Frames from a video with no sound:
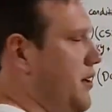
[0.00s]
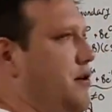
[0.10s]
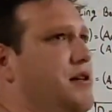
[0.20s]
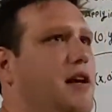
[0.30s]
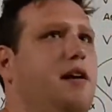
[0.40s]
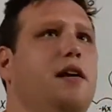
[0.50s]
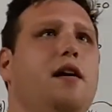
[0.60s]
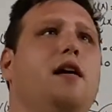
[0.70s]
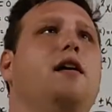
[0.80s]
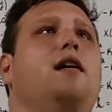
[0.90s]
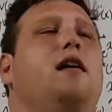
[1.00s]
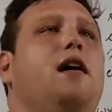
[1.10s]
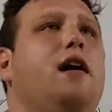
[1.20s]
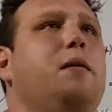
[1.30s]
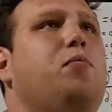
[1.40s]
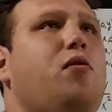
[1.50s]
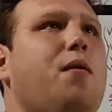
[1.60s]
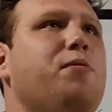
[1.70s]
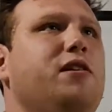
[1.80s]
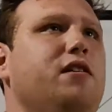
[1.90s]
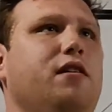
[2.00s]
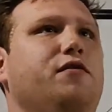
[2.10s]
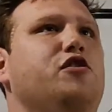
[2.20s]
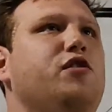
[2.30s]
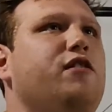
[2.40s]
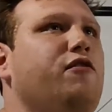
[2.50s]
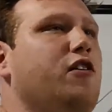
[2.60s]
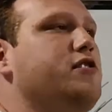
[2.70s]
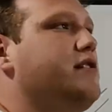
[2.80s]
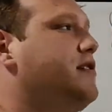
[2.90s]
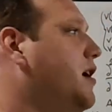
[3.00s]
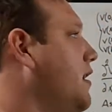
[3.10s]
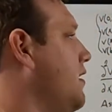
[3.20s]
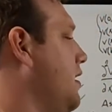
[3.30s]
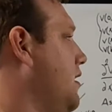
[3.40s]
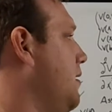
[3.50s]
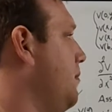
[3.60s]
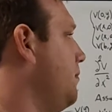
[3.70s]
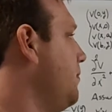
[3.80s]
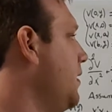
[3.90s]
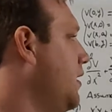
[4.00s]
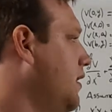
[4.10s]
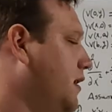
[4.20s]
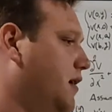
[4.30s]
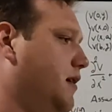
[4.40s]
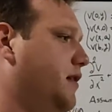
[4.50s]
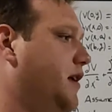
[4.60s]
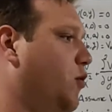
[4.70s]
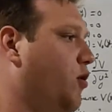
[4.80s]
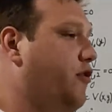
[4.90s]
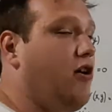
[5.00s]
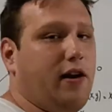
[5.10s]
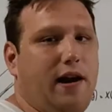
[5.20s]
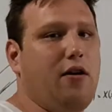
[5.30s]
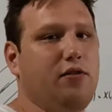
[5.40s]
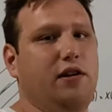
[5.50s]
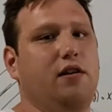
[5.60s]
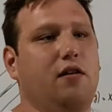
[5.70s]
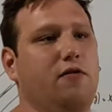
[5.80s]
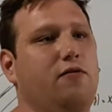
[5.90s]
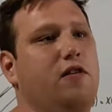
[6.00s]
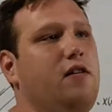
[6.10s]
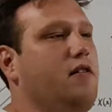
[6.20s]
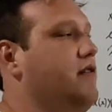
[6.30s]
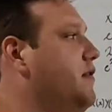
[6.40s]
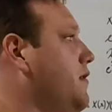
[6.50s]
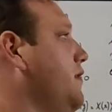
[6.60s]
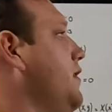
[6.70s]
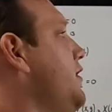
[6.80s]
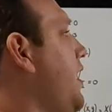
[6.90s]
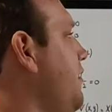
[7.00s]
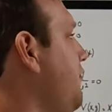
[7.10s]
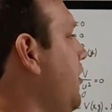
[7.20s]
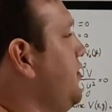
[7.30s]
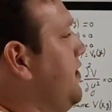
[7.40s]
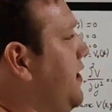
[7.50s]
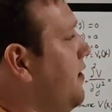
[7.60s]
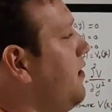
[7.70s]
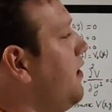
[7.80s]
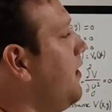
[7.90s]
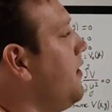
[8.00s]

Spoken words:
using a property of the trig functions, the orthogonality of the sine function here,